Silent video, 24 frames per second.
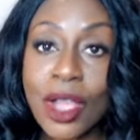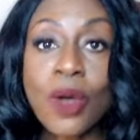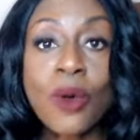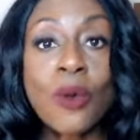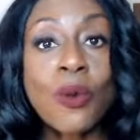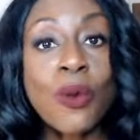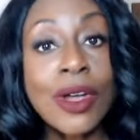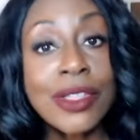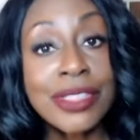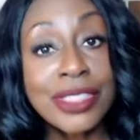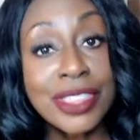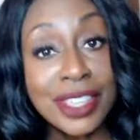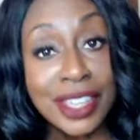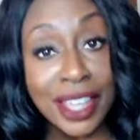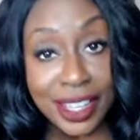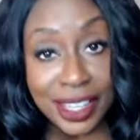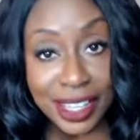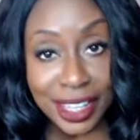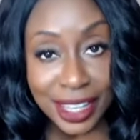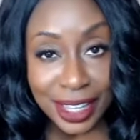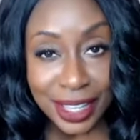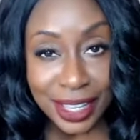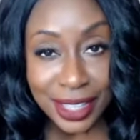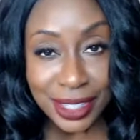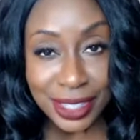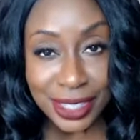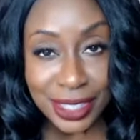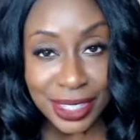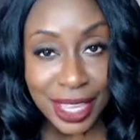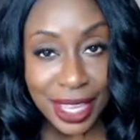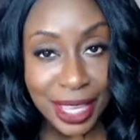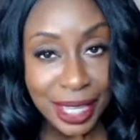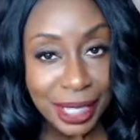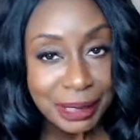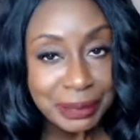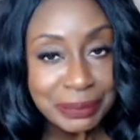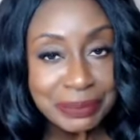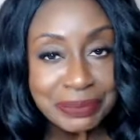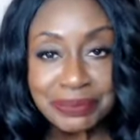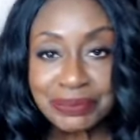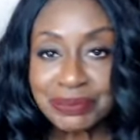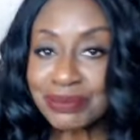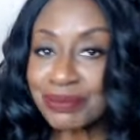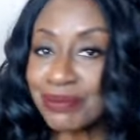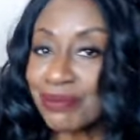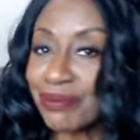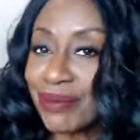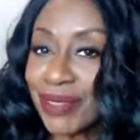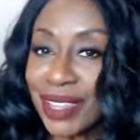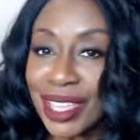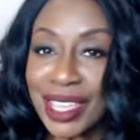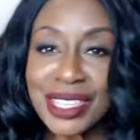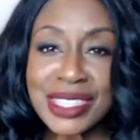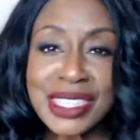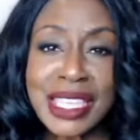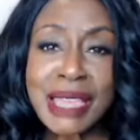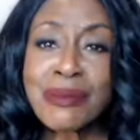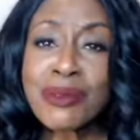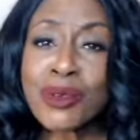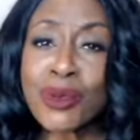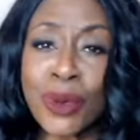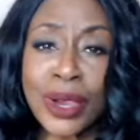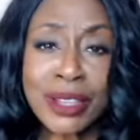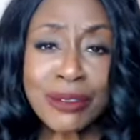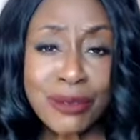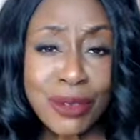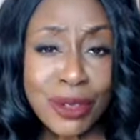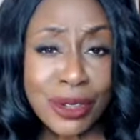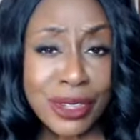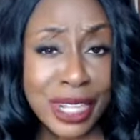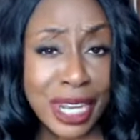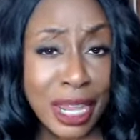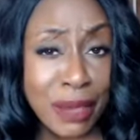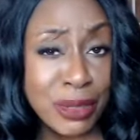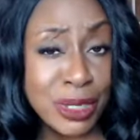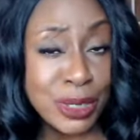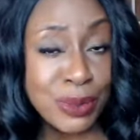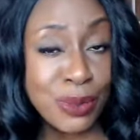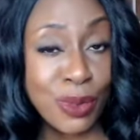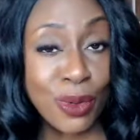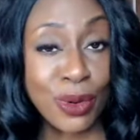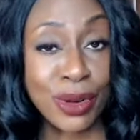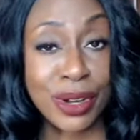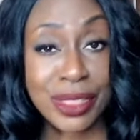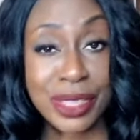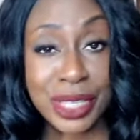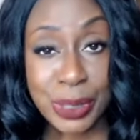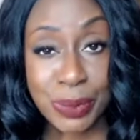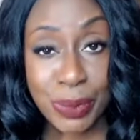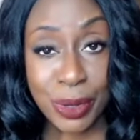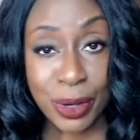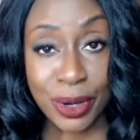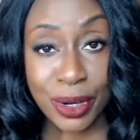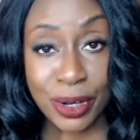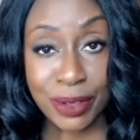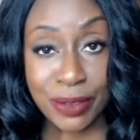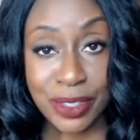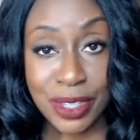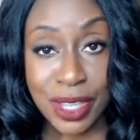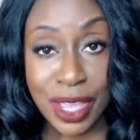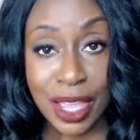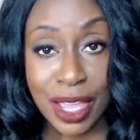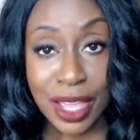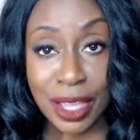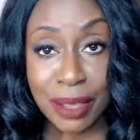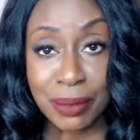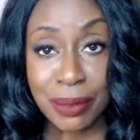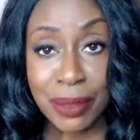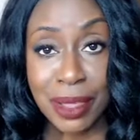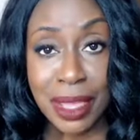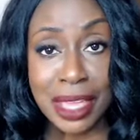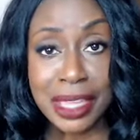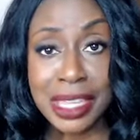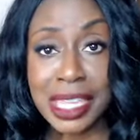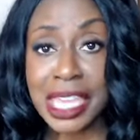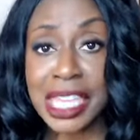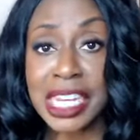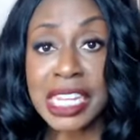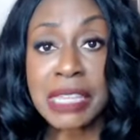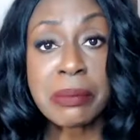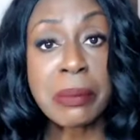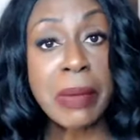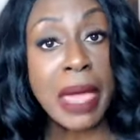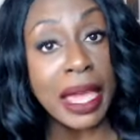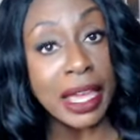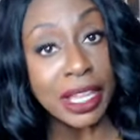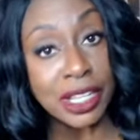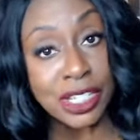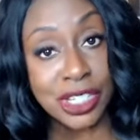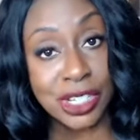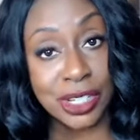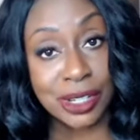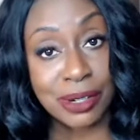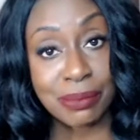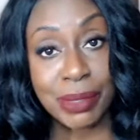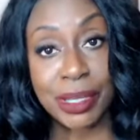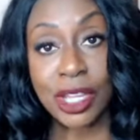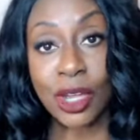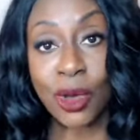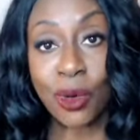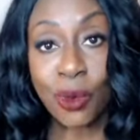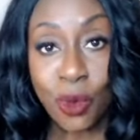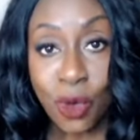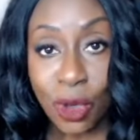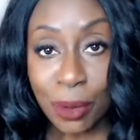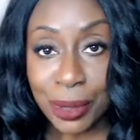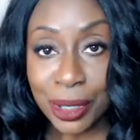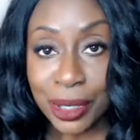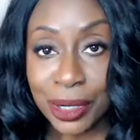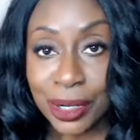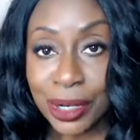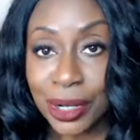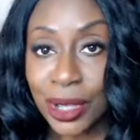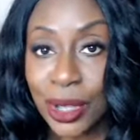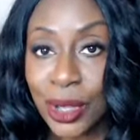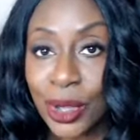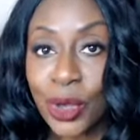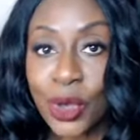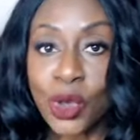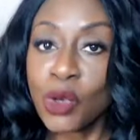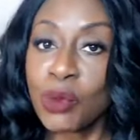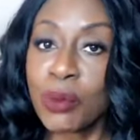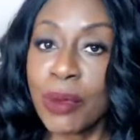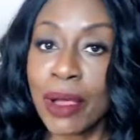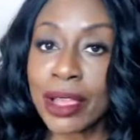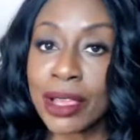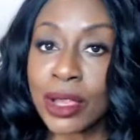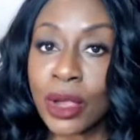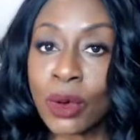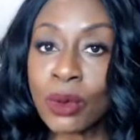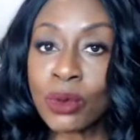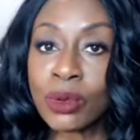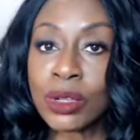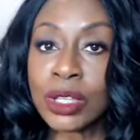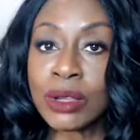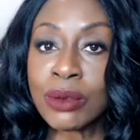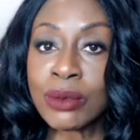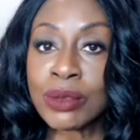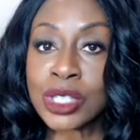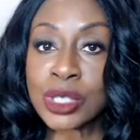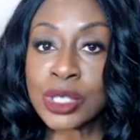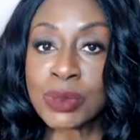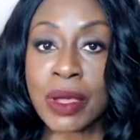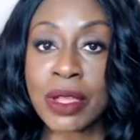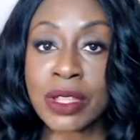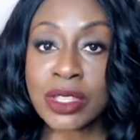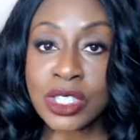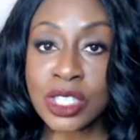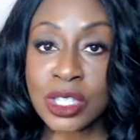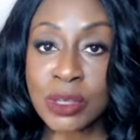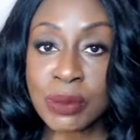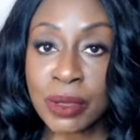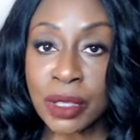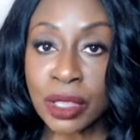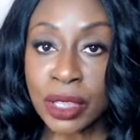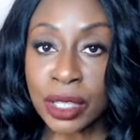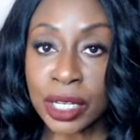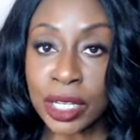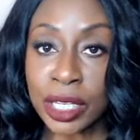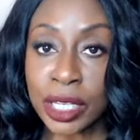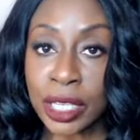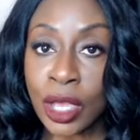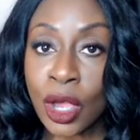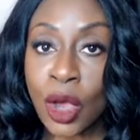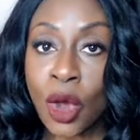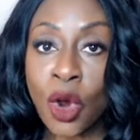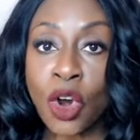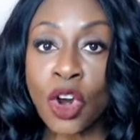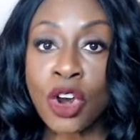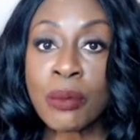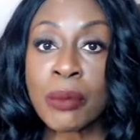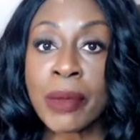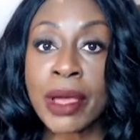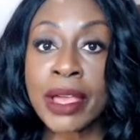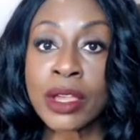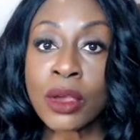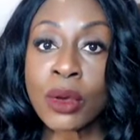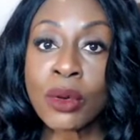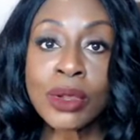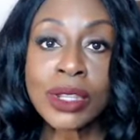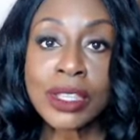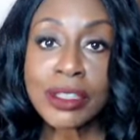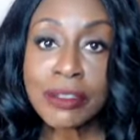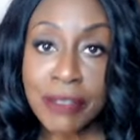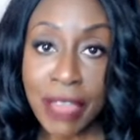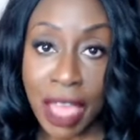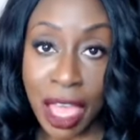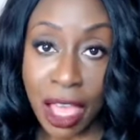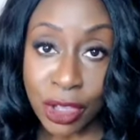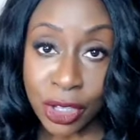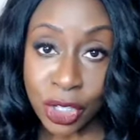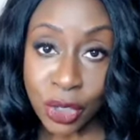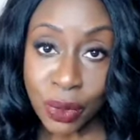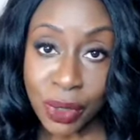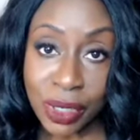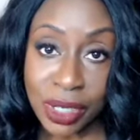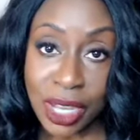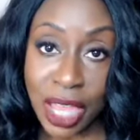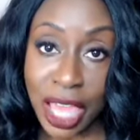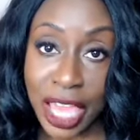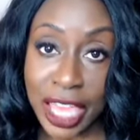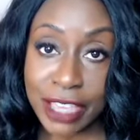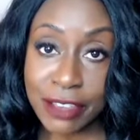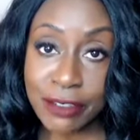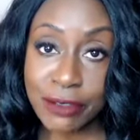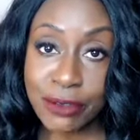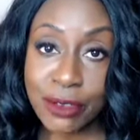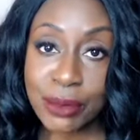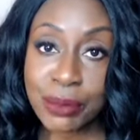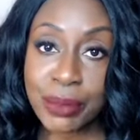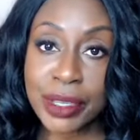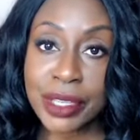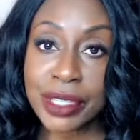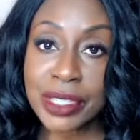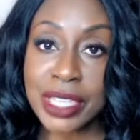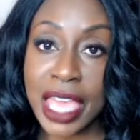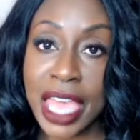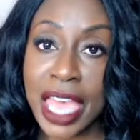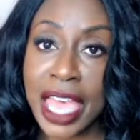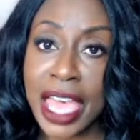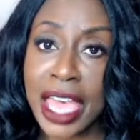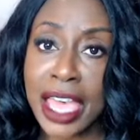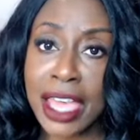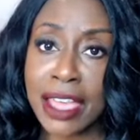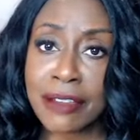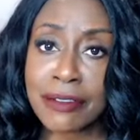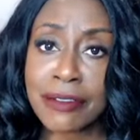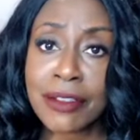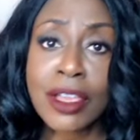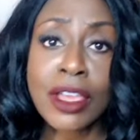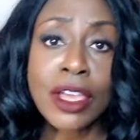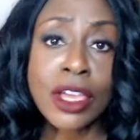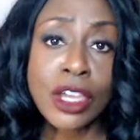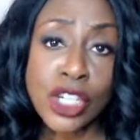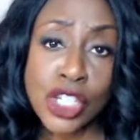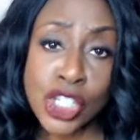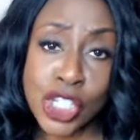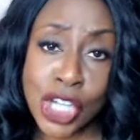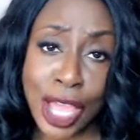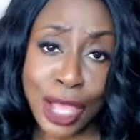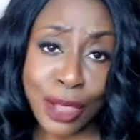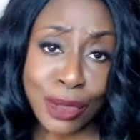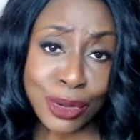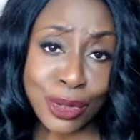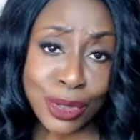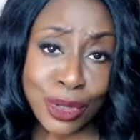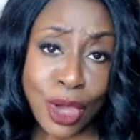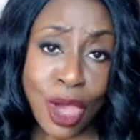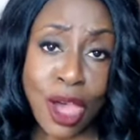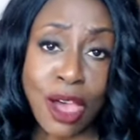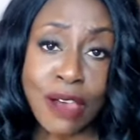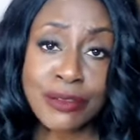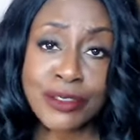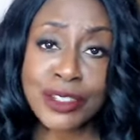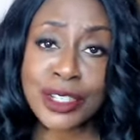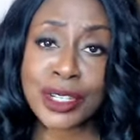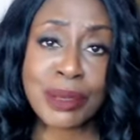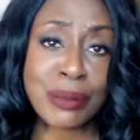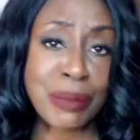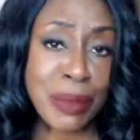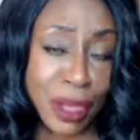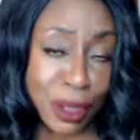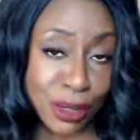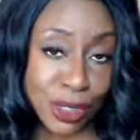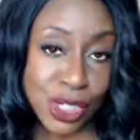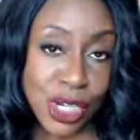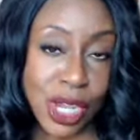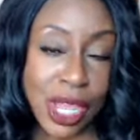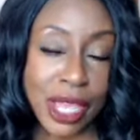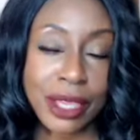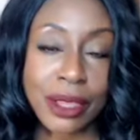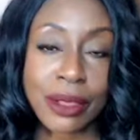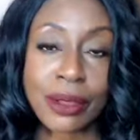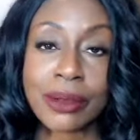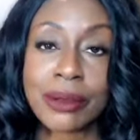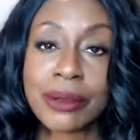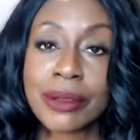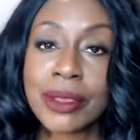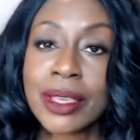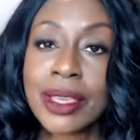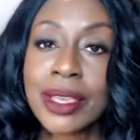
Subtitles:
One thing I can say because I'm grateful that I was born at this period of time. Can't imagine being a woman who my only responsibility or my only value in life would be to have a child and often a male child.